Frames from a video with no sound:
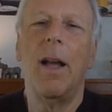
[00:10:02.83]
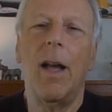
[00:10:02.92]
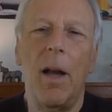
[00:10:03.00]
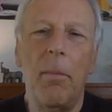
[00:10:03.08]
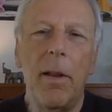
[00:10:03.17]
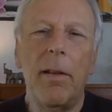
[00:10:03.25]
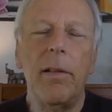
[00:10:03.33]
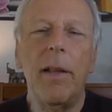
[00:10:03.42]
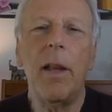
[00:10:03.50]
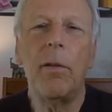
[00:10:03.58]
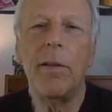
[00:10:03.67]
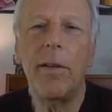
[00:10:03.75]
A month
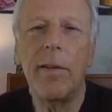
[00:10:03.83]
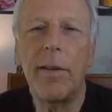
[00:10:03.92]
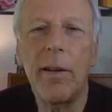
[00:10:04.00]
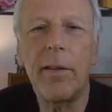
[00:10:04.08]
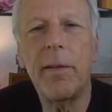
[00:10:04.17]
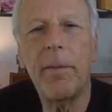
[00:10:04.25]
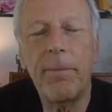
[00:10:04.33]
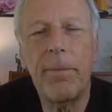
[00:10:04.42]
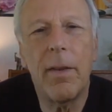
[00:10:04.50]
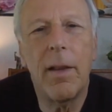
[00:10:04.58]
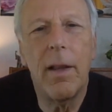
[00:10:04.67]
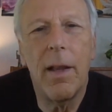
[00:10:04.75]
later, she
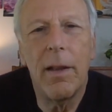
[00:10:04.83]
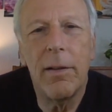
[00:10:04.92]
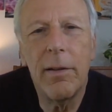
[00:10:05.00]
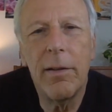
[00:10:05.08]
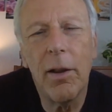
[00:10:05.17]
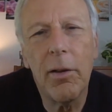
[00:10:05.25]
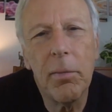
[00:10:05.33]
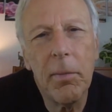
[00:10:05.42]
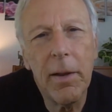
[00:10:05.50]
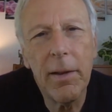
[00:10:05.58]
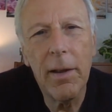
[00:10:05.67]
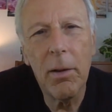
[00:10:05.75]
tells
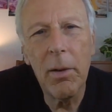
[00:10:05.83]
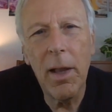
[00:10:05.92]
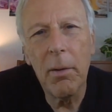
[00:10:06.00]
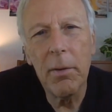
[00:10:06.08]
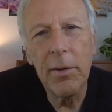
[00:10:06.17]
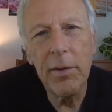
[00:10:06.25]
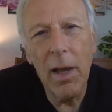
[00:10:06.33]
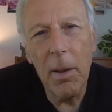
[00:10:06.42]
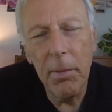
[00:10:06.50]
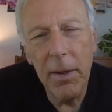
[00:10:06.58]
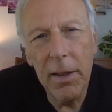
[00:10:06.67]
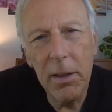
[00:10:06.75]
me, well, I was
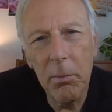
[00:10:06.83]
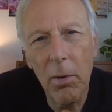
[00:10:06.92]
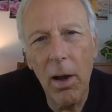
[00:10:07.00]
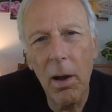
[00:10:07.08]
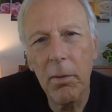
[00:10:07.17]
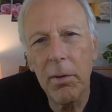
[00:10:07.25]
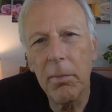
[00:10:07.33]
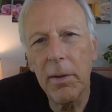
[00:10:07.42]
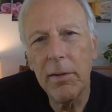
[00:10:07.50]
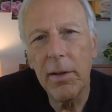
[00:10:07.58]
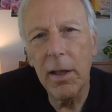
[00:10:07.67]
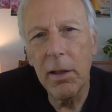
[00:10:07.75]
shopping in the mall with my
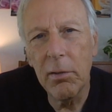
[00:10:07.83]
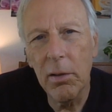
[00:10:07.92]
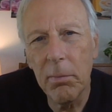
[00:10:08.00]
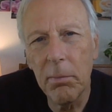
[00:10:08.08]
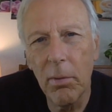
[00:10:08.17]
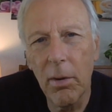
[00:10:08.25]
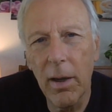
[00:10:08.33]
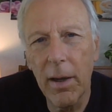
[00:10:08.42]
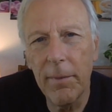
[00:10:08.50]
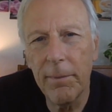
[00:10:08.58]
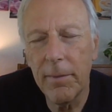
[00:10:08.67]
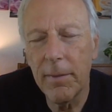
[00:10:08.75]
10-year-old boy,
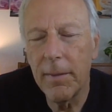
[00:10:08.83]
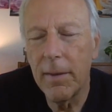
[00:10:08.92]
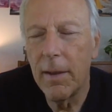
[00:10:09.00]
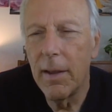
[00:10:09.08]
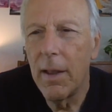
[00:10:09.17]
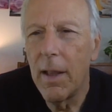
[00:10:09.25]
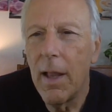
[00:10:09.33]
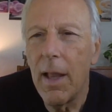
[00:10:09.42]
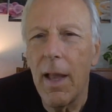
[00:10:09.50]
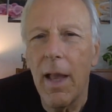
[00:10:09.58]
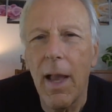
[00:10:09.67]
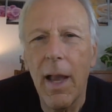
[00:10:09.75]

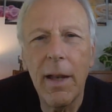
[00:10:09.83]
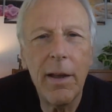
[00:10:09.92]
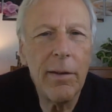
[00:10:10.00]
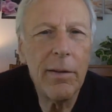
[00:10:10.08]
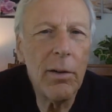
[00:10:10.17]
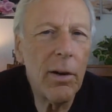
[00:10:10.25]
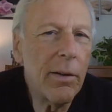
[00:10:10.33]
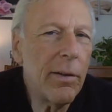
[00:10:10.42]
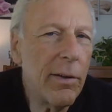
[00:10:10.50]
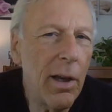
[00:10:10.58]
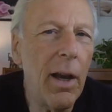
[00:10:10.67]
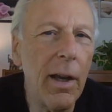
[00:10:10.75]
and he starts
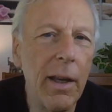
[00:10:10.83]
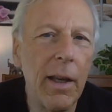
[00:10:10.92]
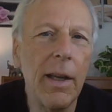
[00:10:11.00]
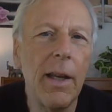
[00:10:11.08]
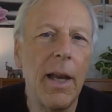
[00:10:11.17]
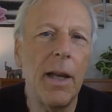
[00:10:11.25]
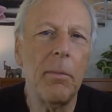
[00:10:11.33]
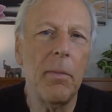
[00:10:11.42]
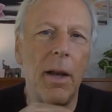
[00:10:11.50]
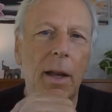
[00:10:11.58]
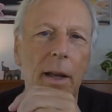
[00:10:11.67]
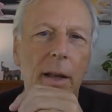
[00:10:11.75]
tugging at
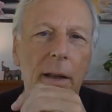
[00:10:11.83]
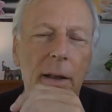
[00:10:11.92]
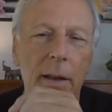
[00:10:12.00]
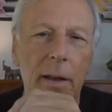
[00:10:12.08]
my